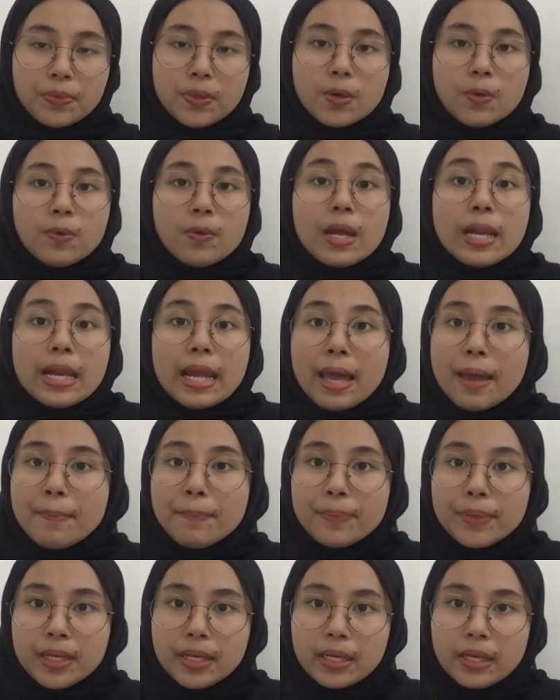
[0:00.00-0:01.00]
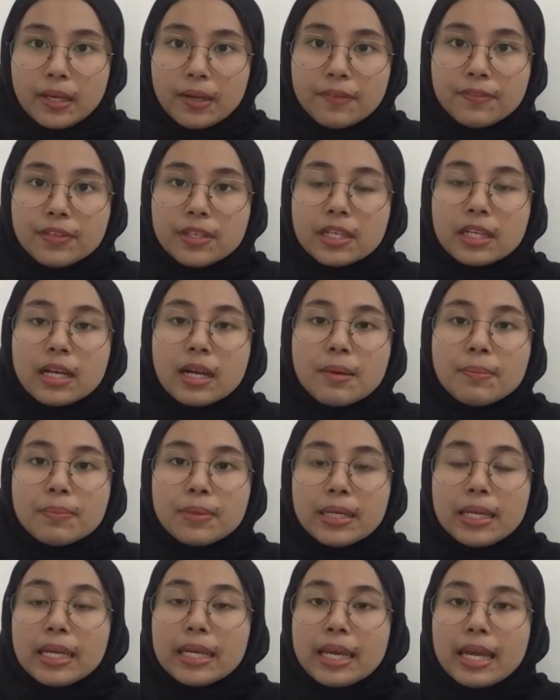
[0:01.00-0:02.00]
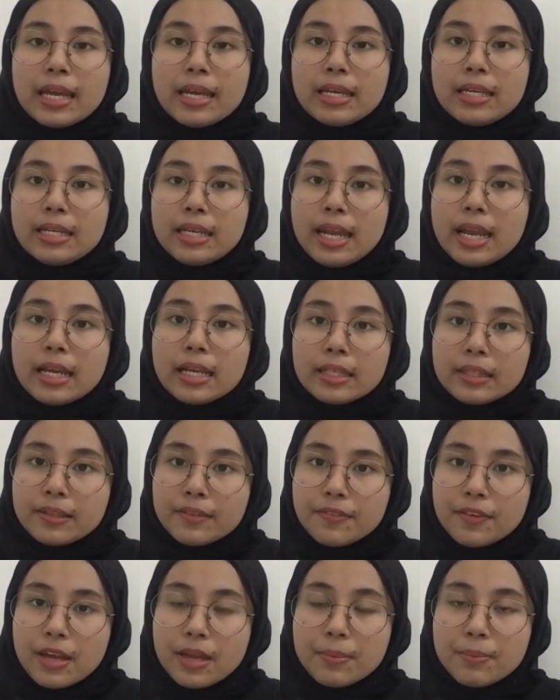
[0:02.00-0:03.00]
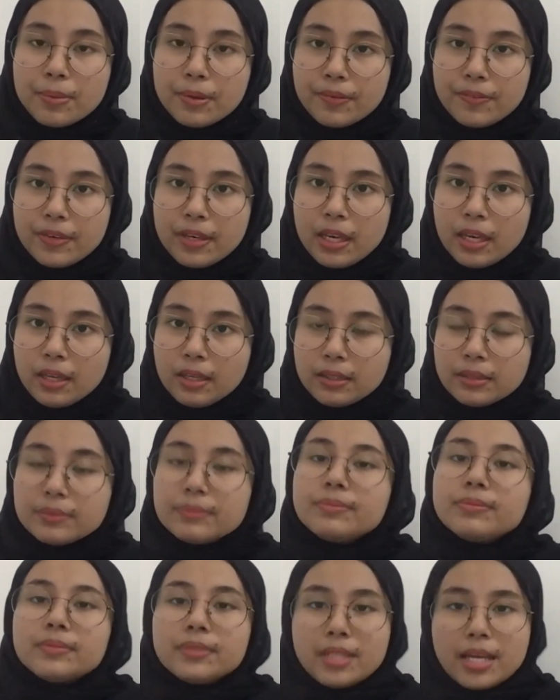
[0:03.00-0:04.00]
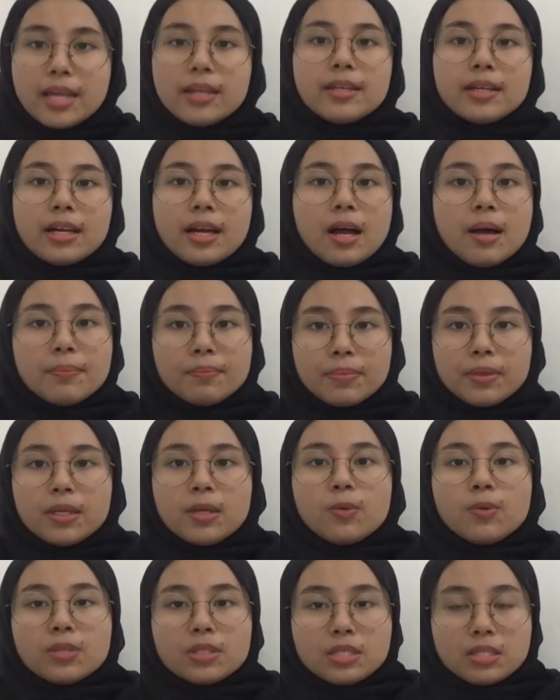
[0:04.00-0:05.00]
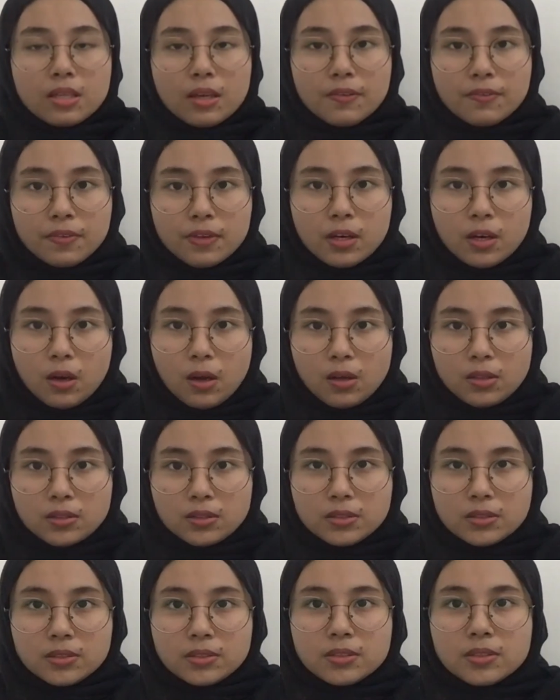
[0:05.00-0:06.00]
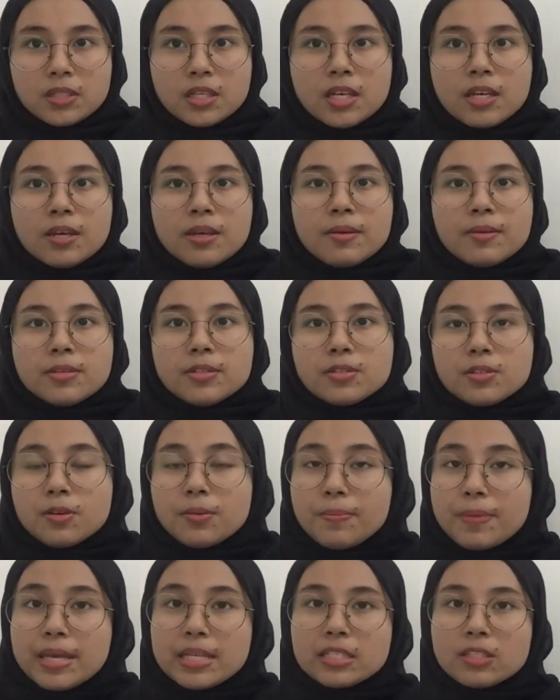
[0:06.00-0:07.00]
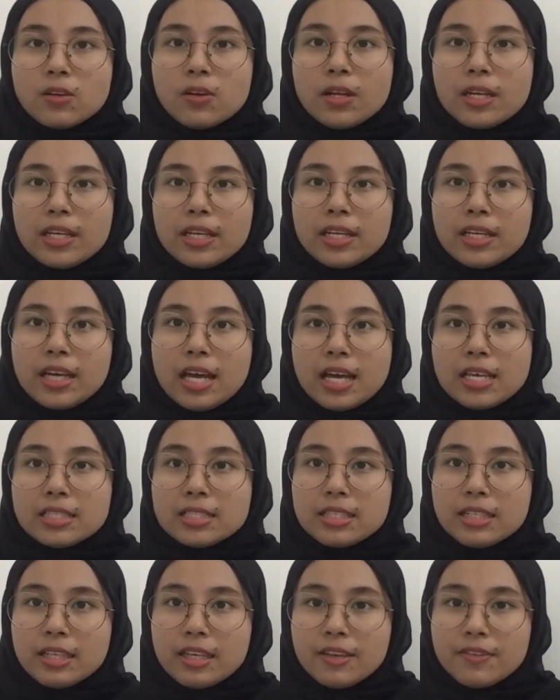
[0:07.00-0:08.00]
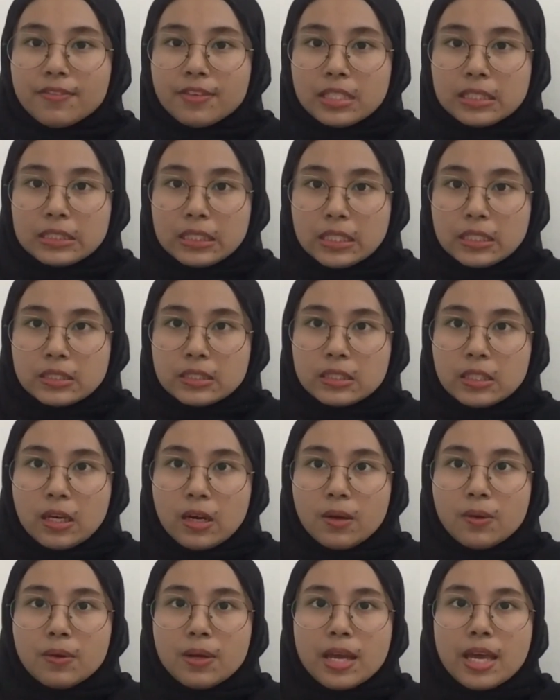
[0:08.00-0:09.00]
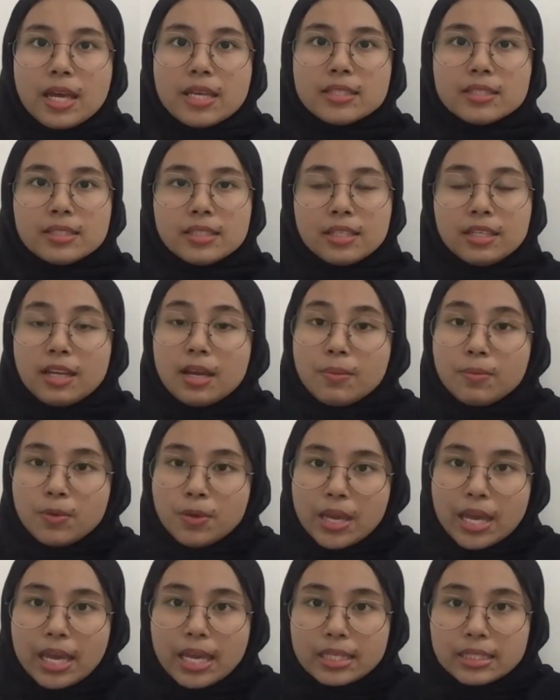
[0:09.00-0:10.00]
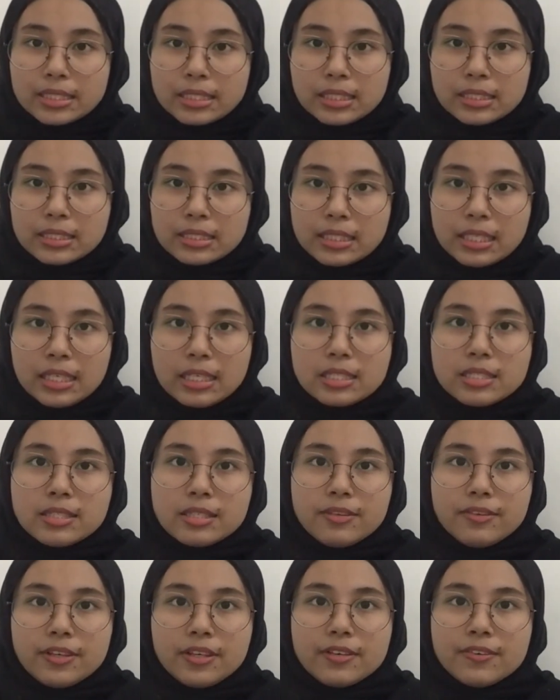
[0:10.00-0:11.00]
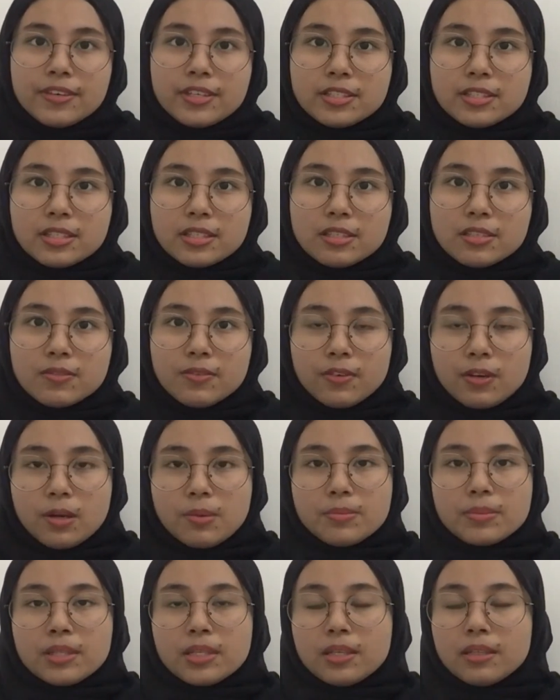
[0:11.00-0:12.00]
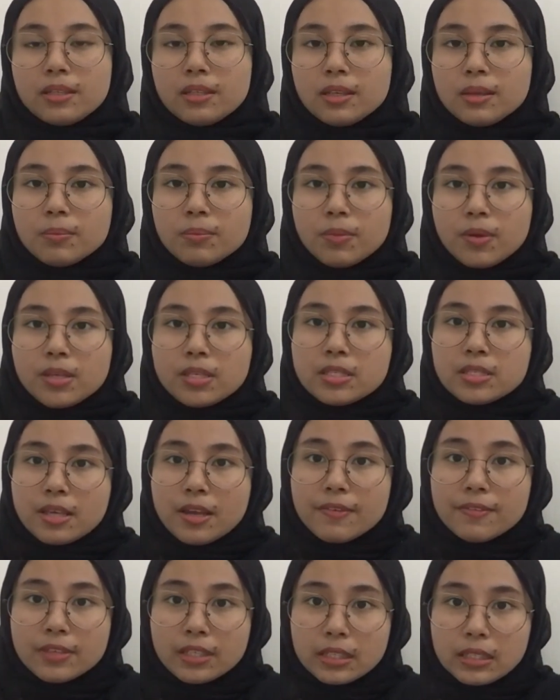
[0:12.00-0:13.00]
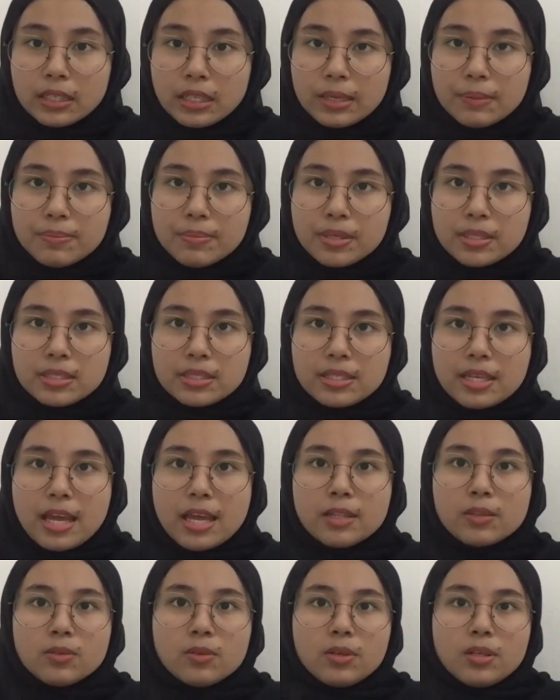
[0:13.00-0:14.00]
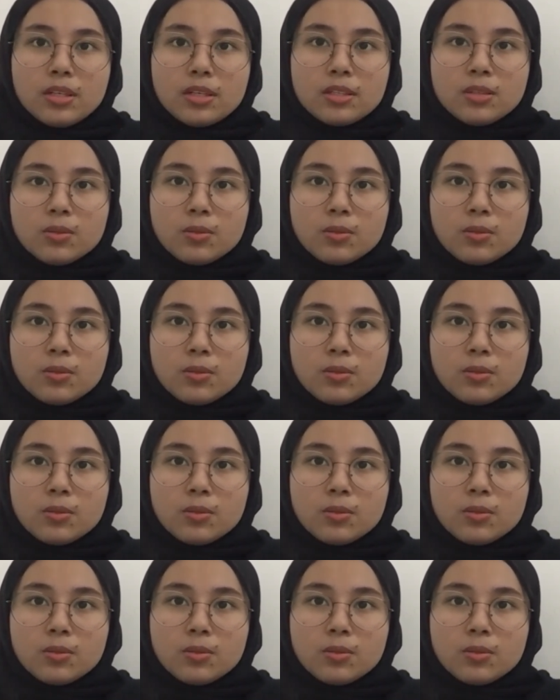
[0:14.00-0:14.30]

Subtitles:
What happens if the company get a negative NPV? Then the company will suffer loss. So based on the answer given just now, as the WACC is decreases from 13.17% to the